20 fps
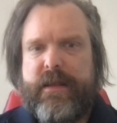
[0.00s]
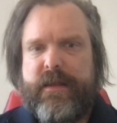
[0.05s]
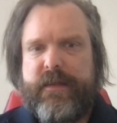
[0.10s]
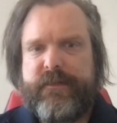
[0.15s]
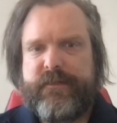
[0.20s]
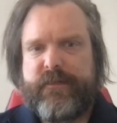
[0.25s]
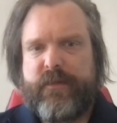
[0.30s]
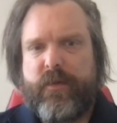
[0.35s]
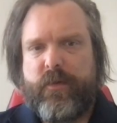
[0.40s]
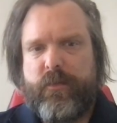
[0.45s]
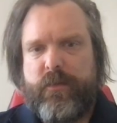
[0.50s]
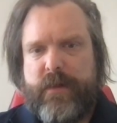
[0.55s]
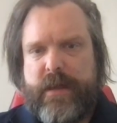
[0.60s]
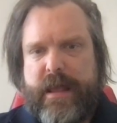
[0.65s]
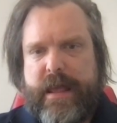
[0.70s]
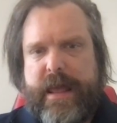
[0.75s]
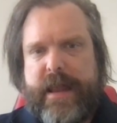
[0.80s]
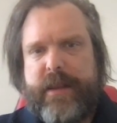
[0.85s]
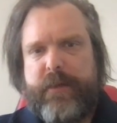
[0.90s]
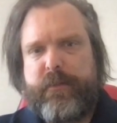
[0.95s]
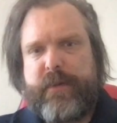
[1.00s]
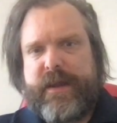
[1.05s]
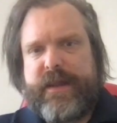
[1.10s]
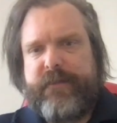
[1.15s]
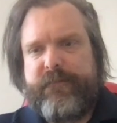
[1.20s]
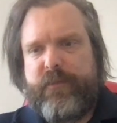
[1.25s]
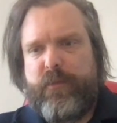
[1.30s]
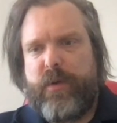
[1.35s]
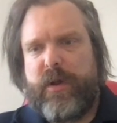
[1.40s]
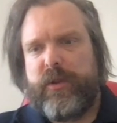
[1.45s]
So anyway,
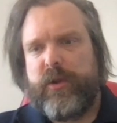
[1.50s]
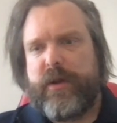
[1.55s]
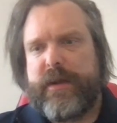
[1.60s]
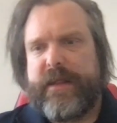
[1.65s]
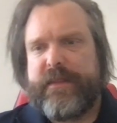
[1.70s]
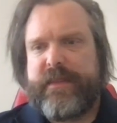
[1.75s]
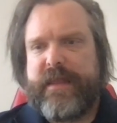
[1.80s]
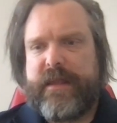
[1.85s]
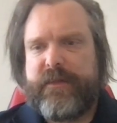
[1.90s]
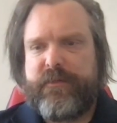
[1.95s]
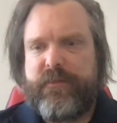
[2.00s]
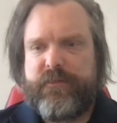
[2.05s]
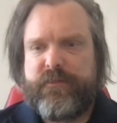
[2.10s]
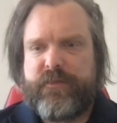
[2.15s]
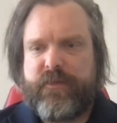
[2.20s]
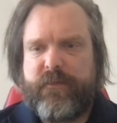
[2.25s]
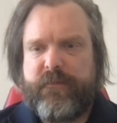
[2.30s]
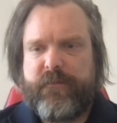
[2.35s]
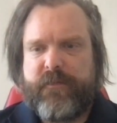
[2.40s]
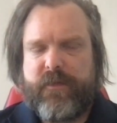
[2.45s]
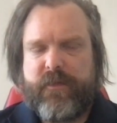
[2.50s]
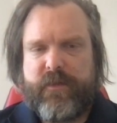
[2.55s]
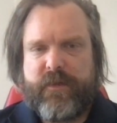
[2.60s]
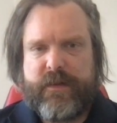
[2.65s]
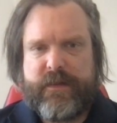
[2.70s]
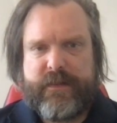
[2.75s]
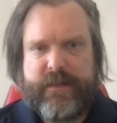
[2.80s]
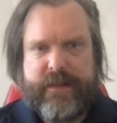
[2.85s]
if you want to look at that, do so further.